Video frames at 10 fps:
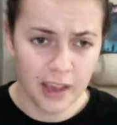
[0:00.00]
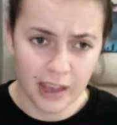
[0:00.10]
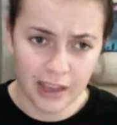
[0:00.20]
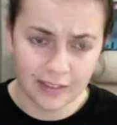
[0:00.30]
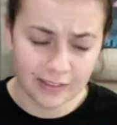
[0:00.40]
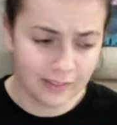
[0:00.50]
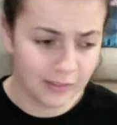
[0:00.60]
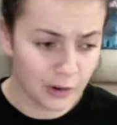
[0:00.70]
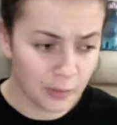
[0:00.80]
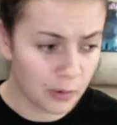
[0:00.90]
It's
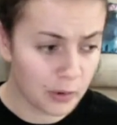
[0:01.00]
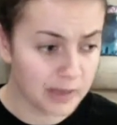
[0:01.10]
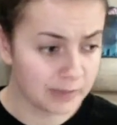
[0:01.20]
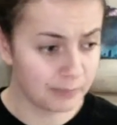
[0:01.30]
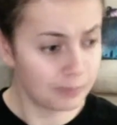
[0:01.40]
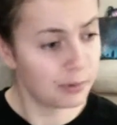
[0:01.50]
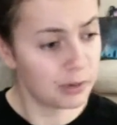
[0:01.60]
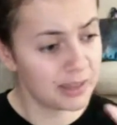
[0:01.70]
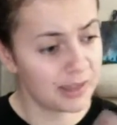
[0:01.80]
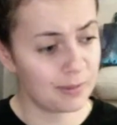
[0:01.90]
no point
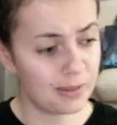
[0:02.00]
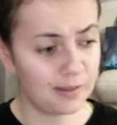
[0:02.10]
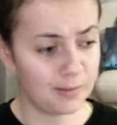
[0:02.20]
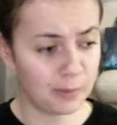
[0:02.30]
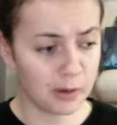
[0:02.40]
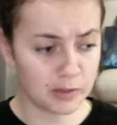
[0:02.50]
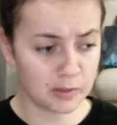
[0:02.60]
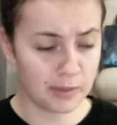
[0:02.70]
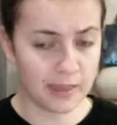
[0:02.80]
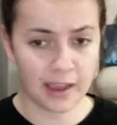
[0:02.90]
putting them in this box
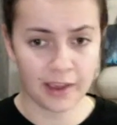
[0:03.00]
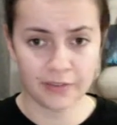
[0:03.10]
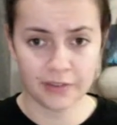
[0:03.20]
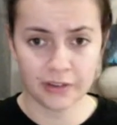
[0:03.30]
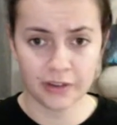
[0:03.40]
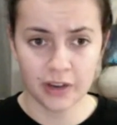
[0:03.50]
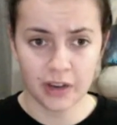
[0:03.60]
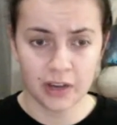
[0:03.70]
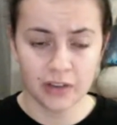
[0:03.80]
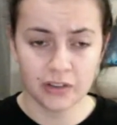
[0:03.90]
where they have to
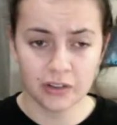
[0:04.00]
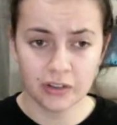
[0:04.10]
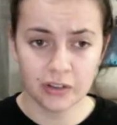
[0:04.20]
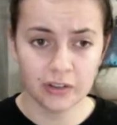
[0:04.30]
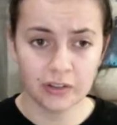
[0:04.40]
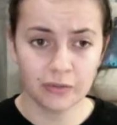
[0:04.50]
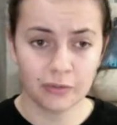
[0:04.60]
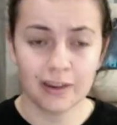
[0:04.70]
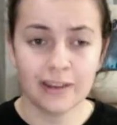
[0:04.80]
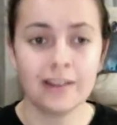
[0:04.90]
do
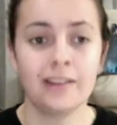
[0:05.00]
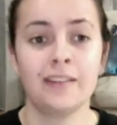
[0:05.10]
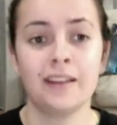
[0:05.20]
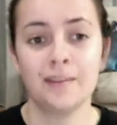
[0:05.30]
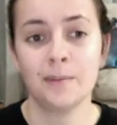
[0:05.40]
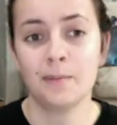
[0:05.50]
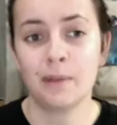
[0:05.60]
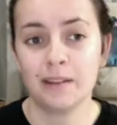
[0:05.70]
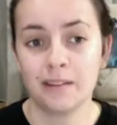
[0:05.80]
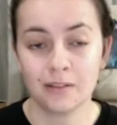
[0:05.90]
written assessment
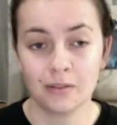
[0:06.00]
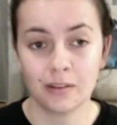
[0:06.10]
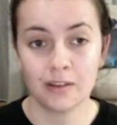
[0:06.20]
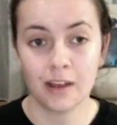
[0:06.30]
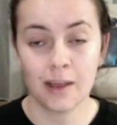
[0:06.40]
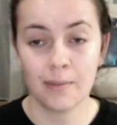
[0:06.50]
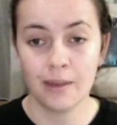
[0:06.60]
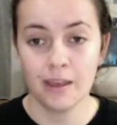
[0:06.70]
pieces all the time.